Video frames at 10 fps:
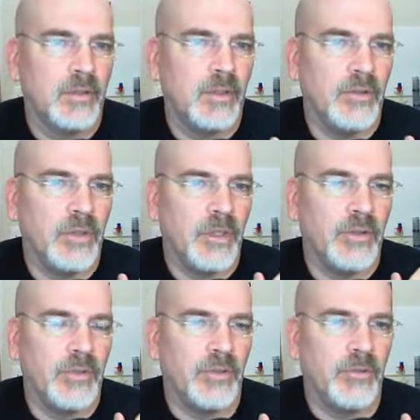you know, now
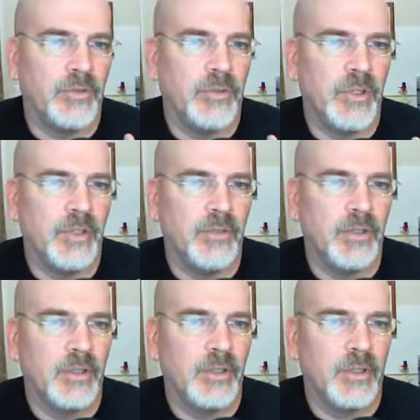you say received.
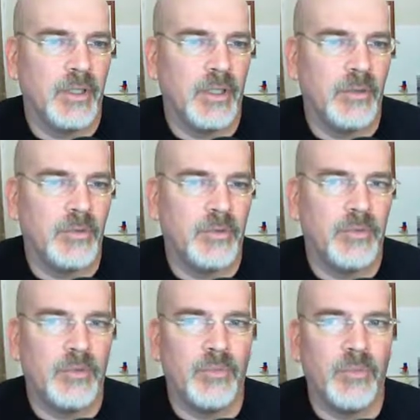It would,
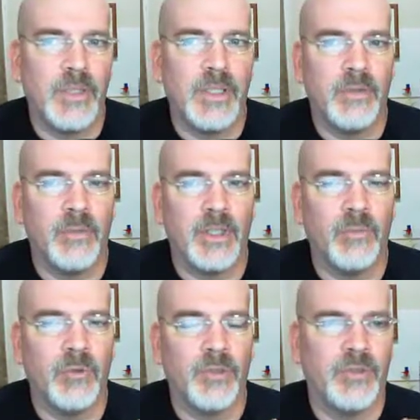to me,
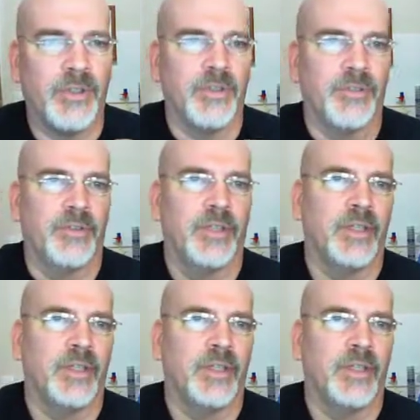make more sense.